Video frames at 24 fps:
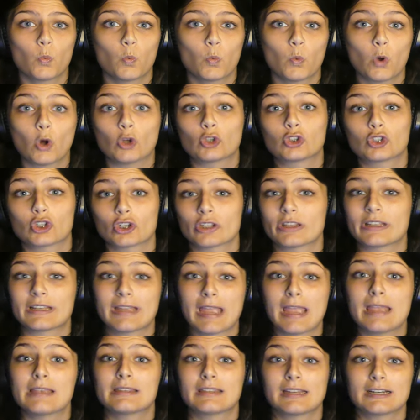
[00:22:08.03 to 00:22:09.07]
Walter the
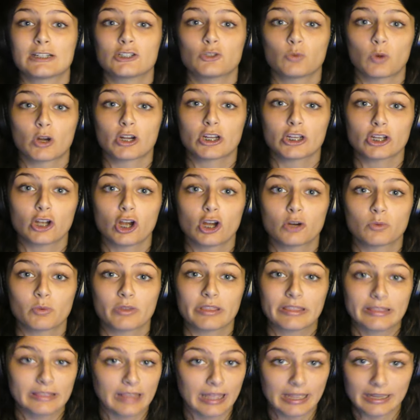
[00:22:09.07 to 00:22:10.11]
case that he's working on
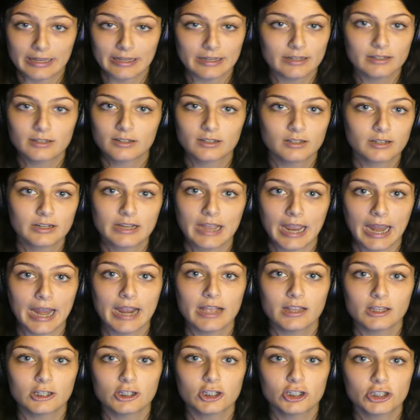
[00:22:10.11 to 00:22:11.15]
with, like,
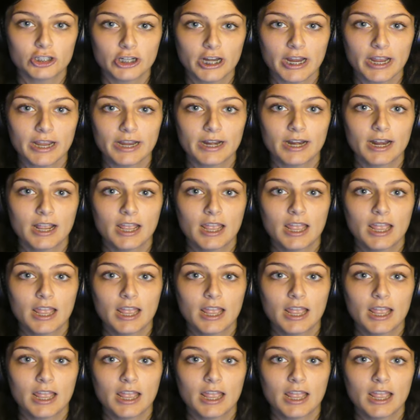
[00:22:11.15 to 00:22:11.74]
Gale and shit.